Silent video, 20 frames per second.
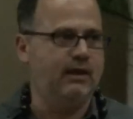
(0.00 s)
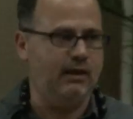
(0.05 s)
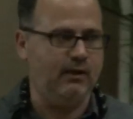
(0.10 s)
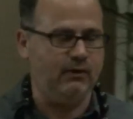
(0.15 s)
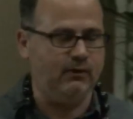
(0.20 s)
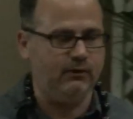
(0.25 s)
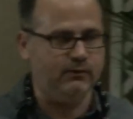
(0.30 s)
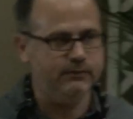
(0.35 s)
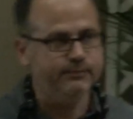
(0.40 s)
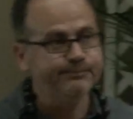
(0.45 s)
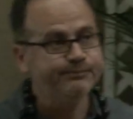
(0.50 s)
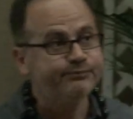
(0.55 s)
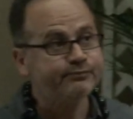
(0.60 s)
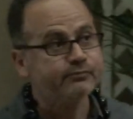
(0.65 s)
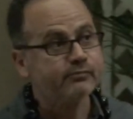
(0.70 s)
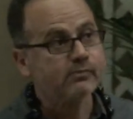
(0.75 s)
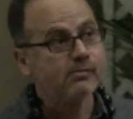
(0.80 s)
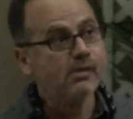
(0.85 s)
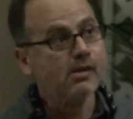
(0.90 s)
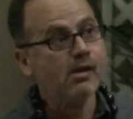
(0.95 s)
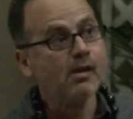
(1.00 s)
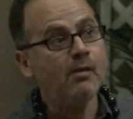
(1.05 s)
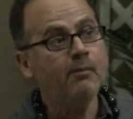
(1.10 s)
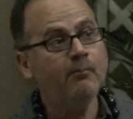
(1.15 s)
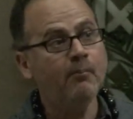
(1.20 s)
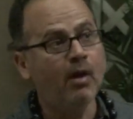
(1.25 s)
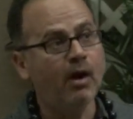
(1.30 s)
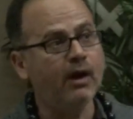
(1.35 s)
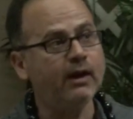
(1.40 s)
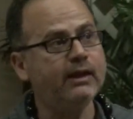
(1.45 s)
killed.
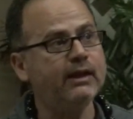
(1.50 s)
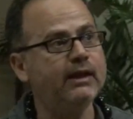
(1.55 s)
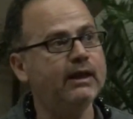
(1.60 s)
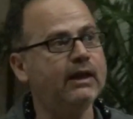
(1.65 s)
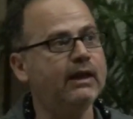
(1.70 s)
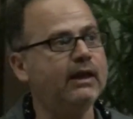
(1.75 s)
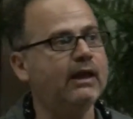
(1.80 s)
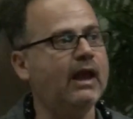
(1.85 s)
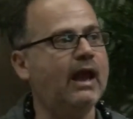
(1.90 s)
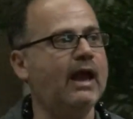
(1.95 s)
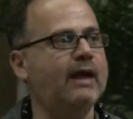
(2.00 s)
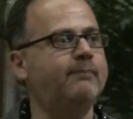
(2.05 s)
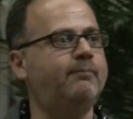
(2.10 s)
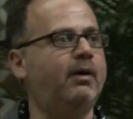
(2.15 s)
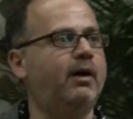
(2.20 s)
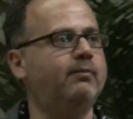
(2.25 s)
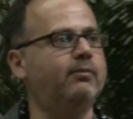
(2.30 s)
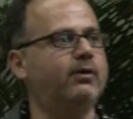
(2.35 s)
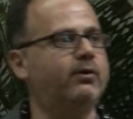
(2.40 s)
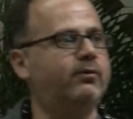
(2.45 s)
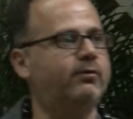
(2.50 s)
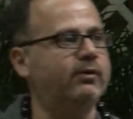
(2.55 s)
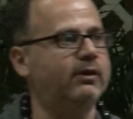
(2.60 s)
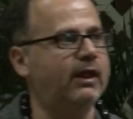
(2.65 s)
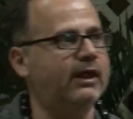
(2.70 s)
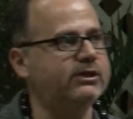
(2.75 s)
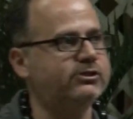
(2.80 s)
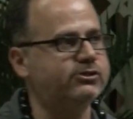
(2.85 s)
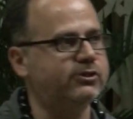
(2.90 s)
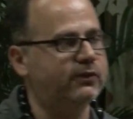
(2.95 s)
Marketing and public
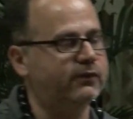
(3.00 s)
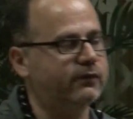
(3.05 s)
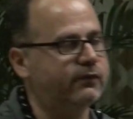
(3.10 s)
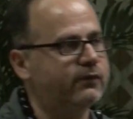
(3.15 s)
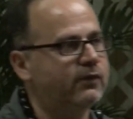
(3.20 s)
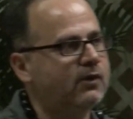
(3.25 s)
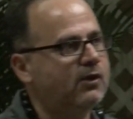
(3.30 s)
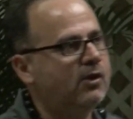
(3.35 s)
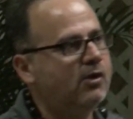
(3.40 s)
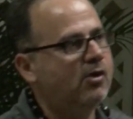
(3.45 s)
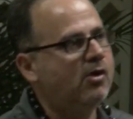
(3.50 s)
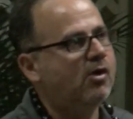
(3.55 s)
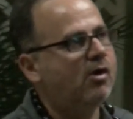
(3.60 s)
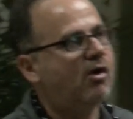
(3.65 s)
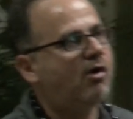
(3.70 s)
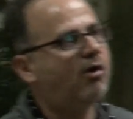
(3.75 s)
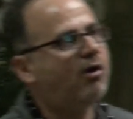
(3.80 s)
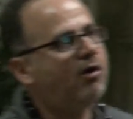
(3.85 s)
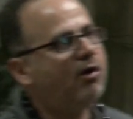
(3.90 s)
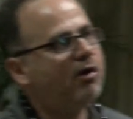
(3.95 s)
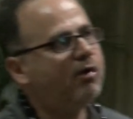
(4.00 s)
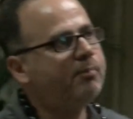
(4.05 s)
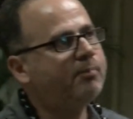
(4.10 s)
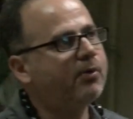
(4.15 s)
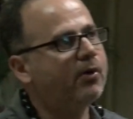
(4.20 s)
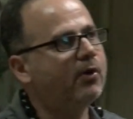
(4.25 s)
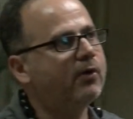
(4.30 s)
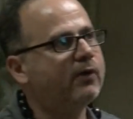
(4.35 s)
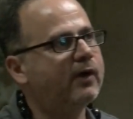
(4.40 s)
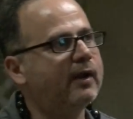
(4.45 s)
relations. All
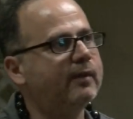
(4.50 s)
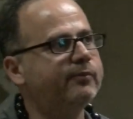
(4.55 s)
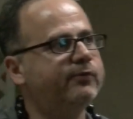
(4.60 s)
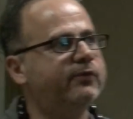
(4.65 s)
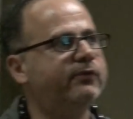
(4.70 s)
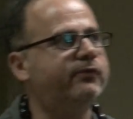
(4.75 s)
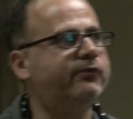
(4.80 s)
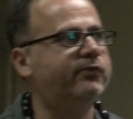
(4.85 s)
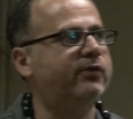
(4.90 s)
programs and